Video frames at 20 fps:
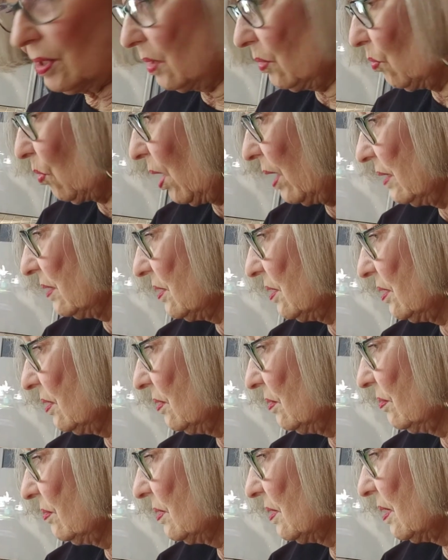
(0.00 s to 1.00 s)
white
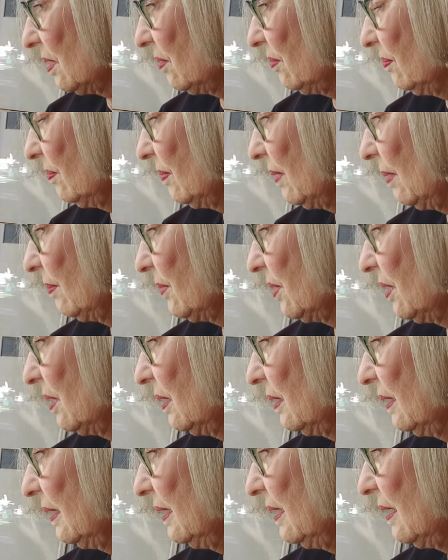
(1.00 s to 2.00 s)
too, so I
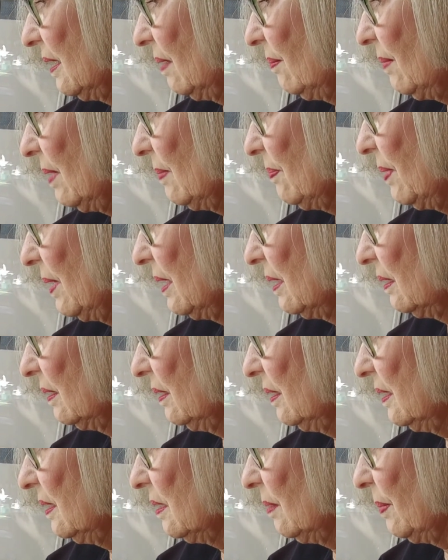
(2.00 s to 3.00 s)
might paint a
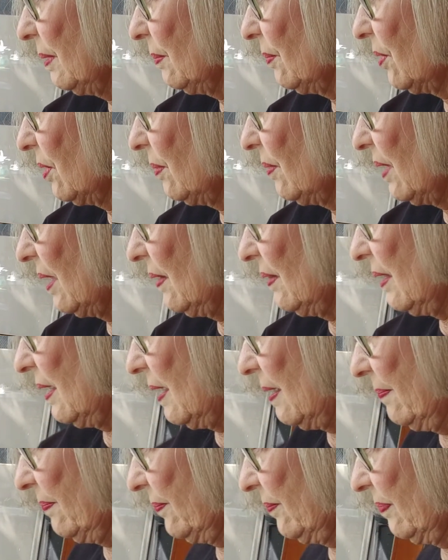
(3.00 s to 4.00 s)
little bit more around that.
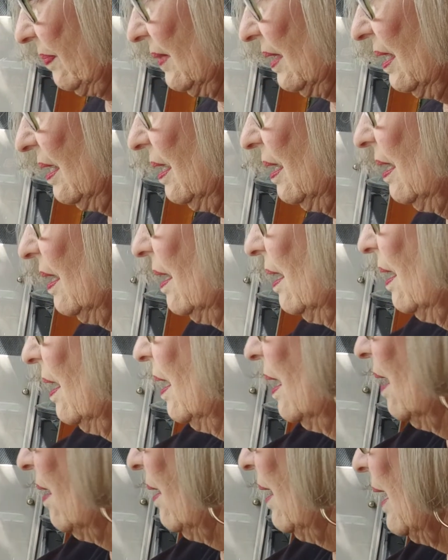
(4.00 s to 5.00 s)

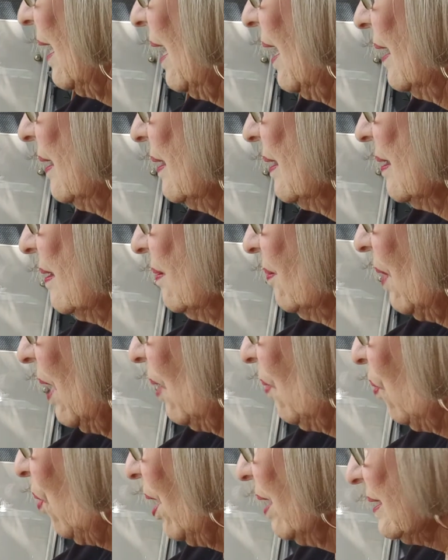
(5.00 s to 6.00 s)
All right, I
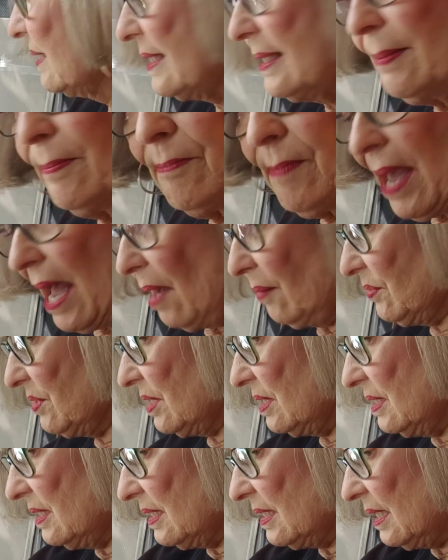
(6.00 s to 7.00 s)
want some
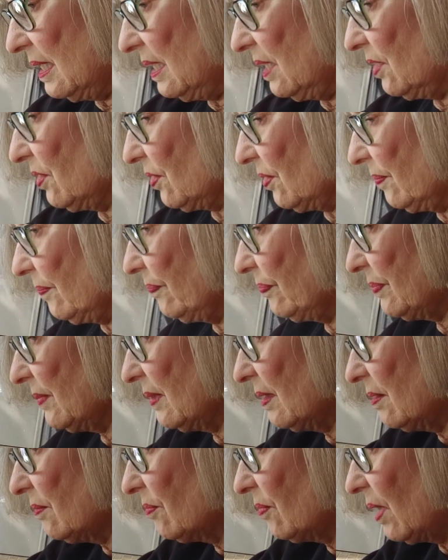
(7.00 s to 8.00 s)
mountains here
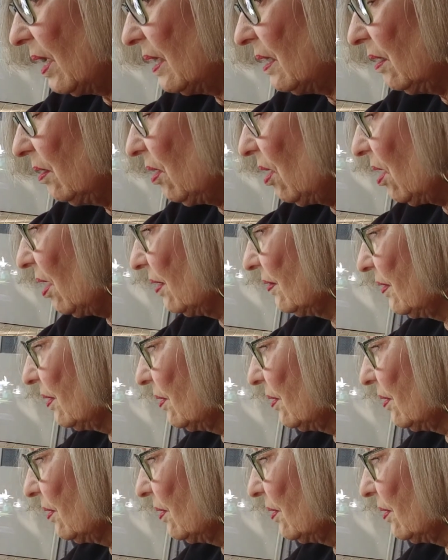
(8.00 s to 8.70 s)
right along the